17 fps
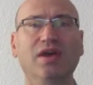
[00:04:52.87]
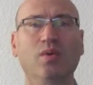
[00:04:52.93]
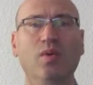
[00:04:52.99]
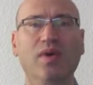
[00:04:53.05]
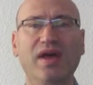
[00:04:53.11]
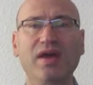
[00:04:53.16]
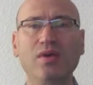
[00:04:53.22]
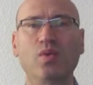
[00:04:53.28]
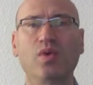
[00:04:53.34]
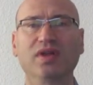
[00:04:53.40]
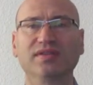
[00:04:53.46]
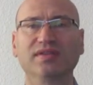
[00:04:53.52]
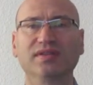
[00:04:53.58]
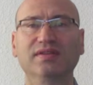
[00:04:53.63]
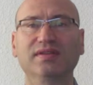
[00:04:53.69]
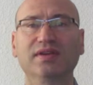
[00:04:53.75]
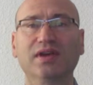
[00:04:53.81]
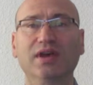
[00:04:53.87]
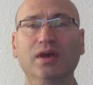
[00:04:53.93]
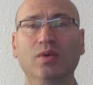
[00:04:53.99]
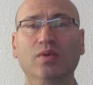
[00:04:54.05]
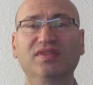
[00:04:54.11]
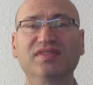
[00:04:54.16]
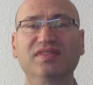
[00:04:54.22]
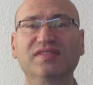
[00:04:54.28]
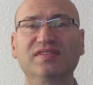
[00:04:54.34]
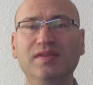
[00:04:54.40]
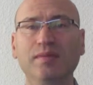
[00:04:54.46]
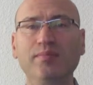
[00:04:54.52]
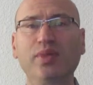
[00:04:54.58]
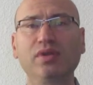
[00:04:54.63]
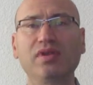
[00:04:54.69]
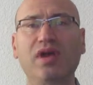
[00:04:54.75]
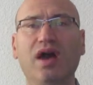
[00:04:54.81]
What I wanted was a
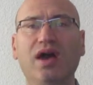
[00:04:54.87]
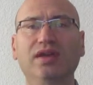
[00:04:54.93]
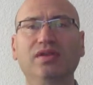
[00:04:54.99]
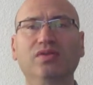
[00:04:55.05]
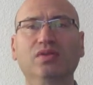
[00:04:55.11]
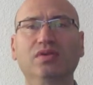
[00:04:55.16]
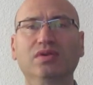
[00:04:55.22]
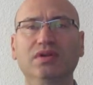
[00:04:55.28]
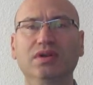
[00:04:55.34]
simple guide to